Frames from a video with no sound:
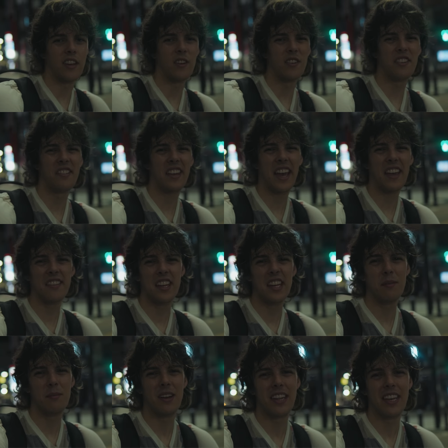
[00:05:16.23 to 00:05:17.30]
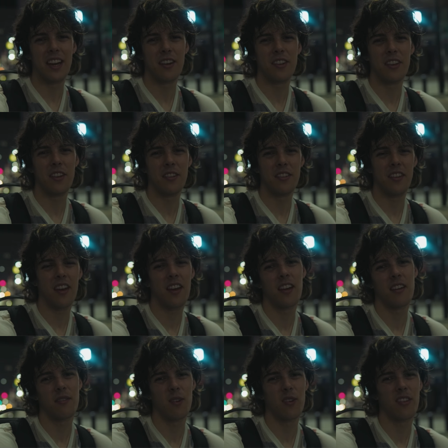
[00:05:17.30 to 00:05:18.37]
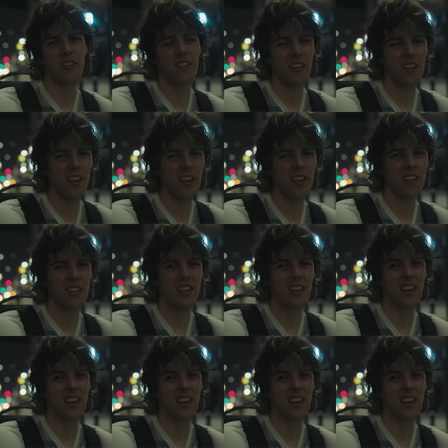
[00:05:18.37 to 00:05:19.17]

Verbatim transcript: You know, just ask anybody how to use ha versus ga